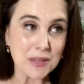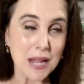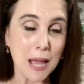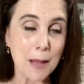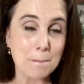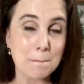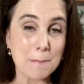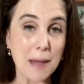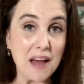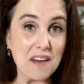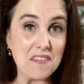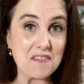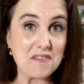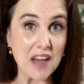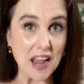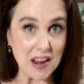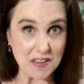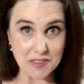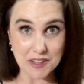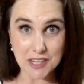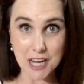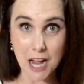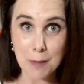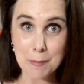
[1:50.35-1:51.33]
My
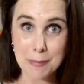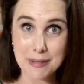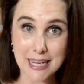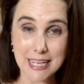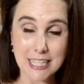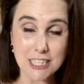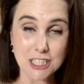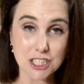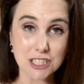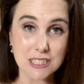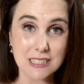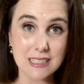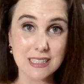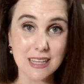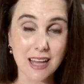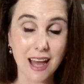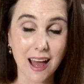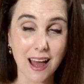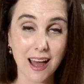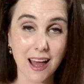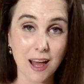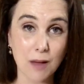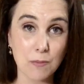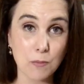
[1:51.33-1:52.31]
favorite combination
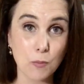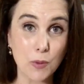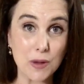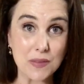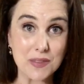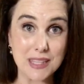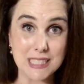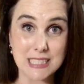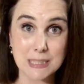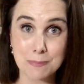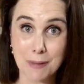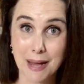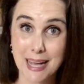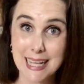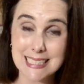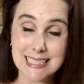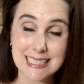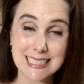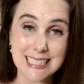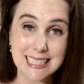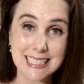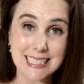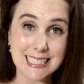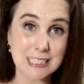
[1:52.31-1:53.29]
with the
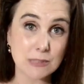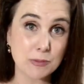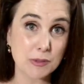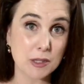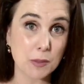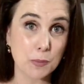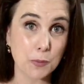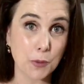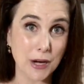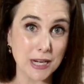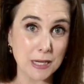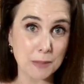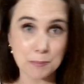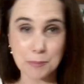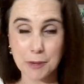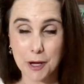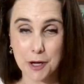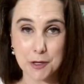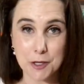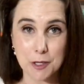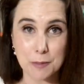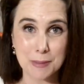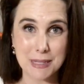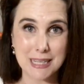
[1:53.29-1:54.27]
spicy is with the bread and
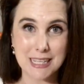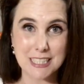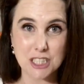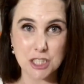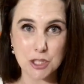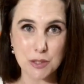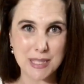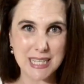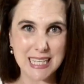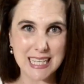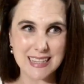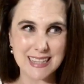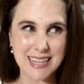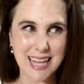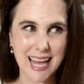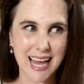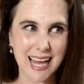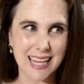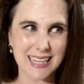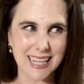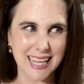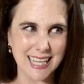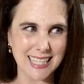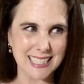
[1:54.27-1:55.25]
butter, because you get that
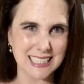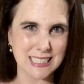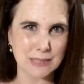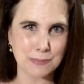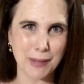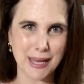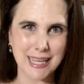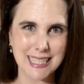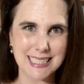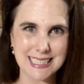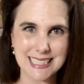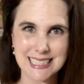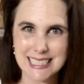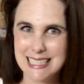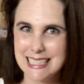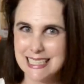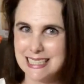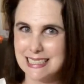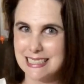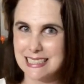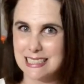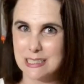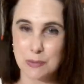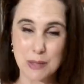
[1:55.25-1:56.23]
like spicy
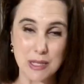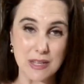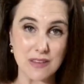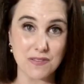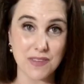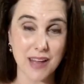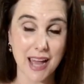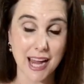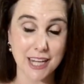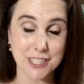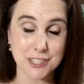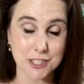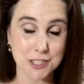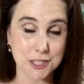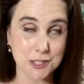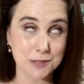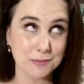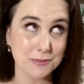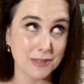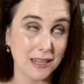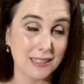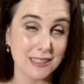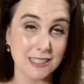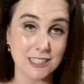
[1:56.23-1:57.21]
and sweet factor,
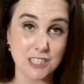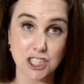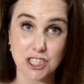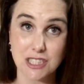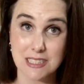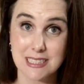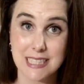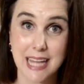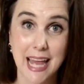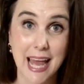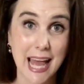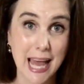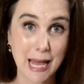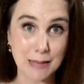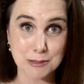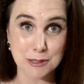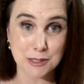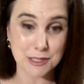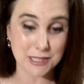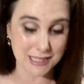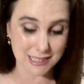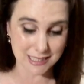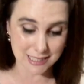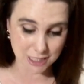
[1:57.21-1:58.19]
and it's just absolutely
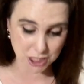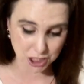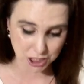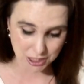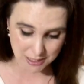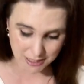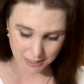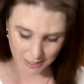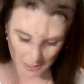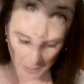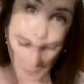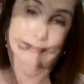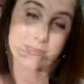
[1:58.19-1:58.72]
delicious.